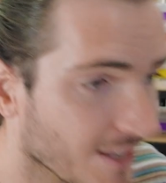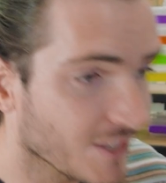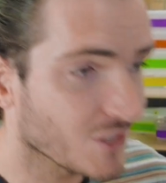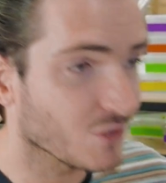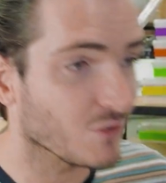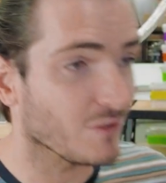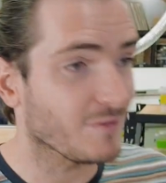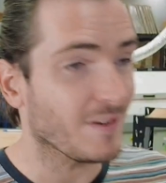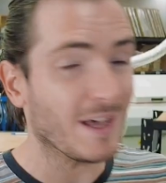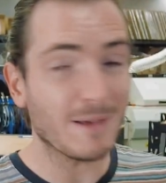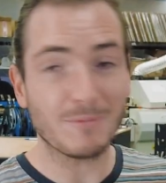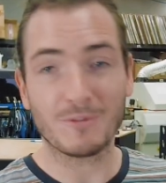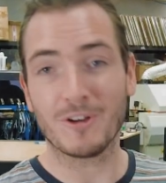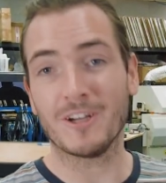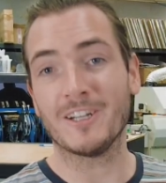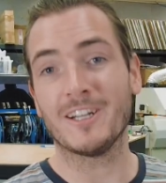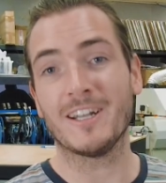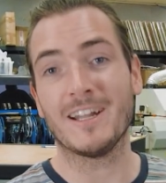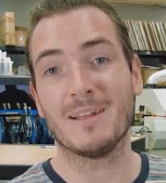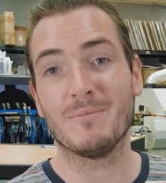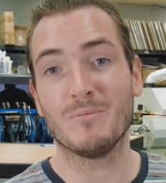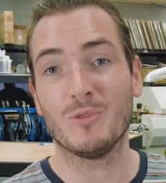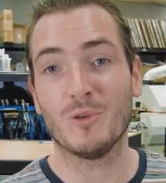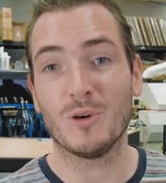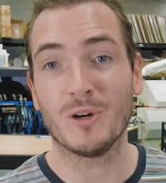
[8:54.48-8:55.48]
So we've upgraded
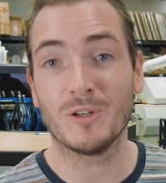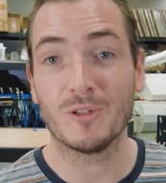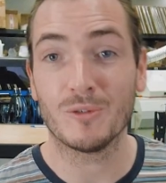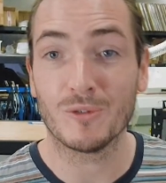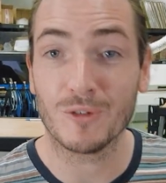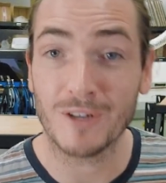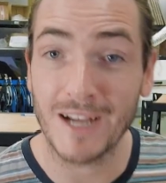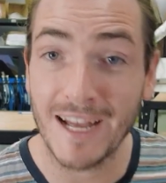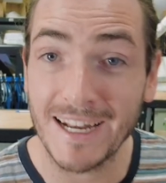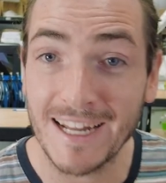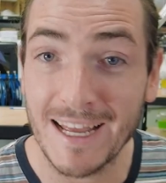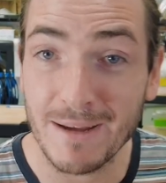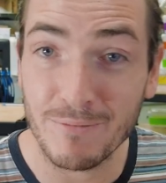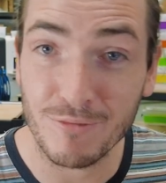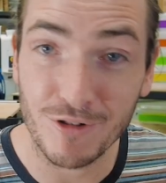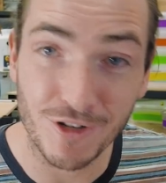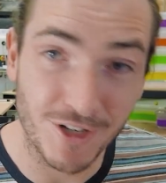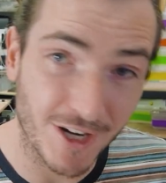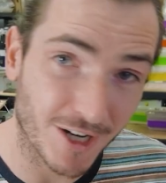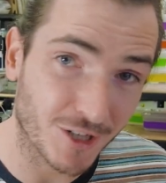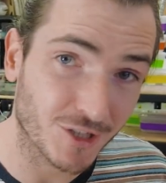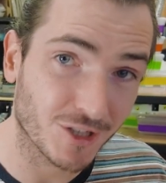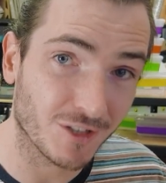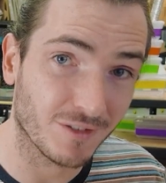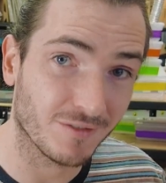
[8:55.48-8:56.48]
our board, we're at our
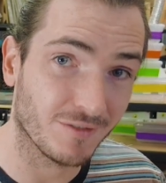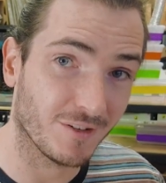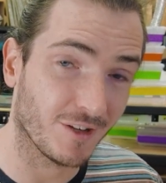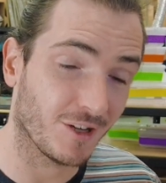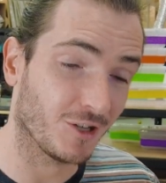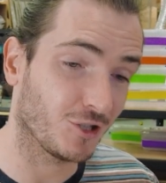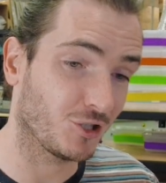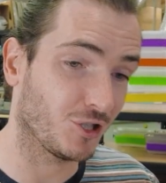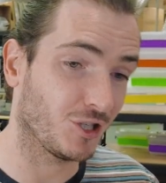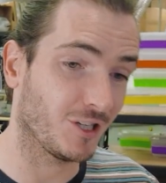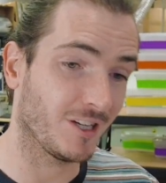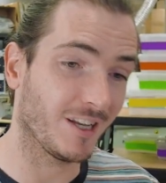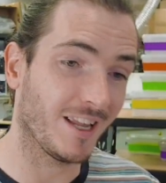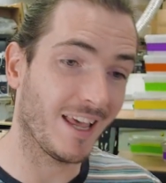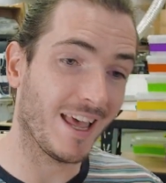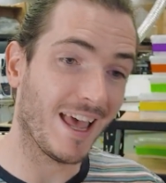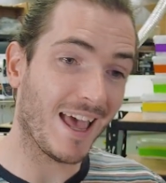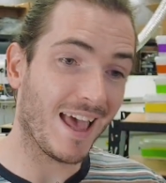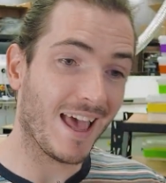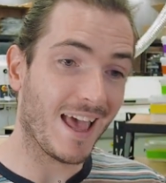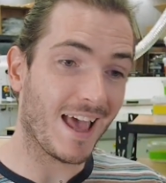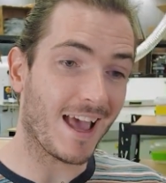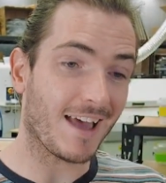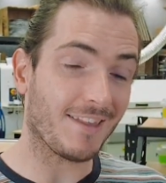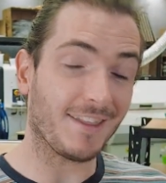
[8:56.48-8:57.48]
production version,
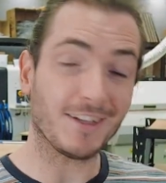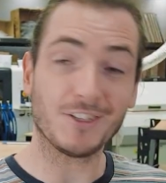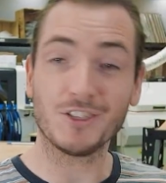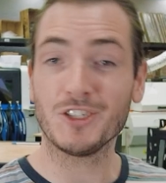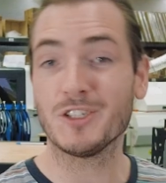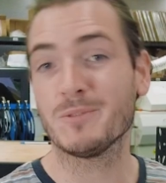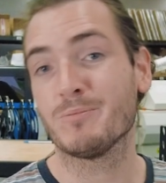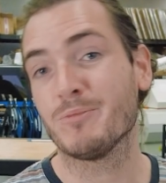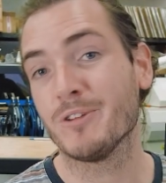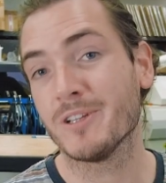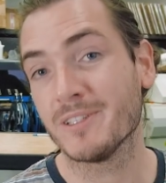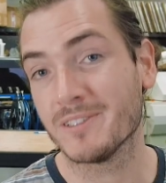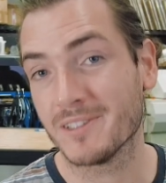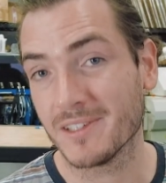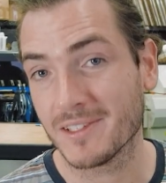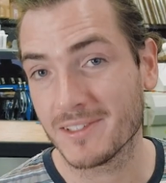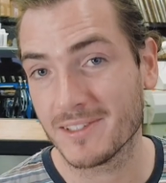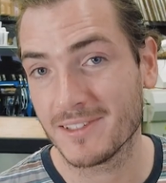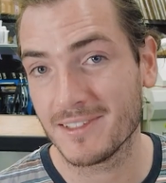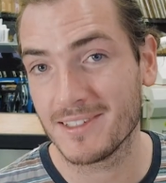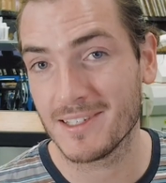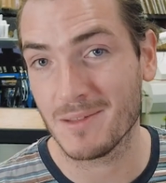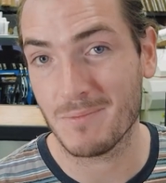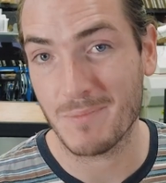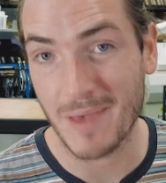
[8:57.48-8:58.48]
and that just brings
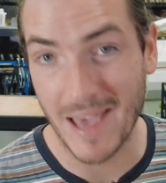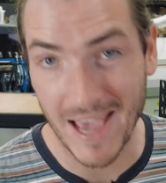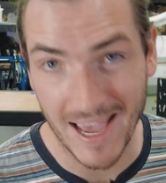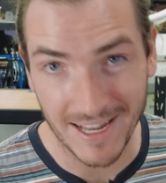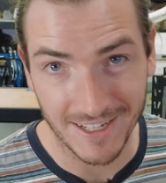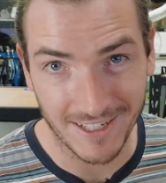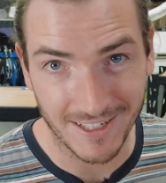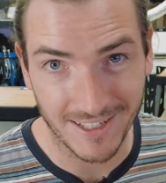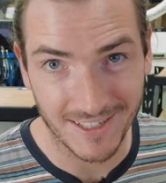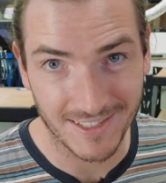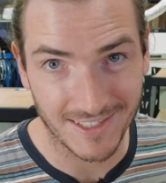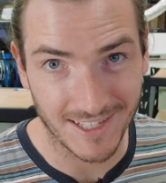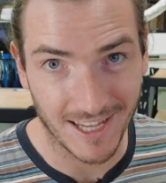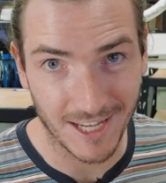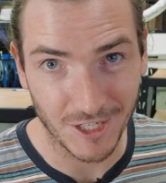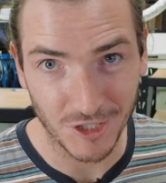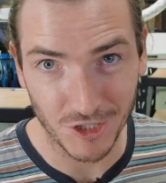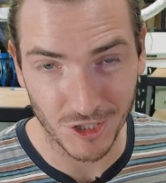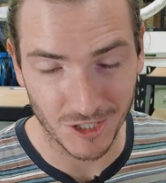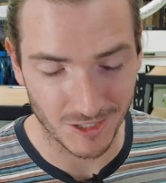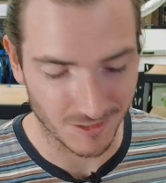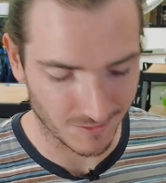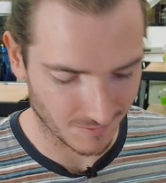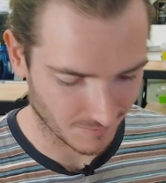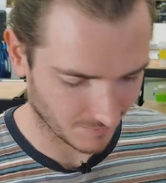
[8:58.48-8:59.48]
us to
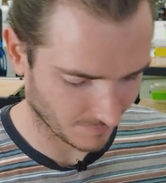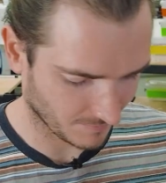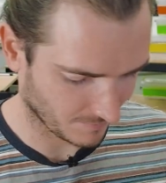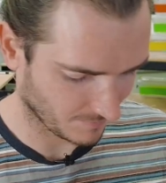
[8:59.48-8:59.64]
panelization.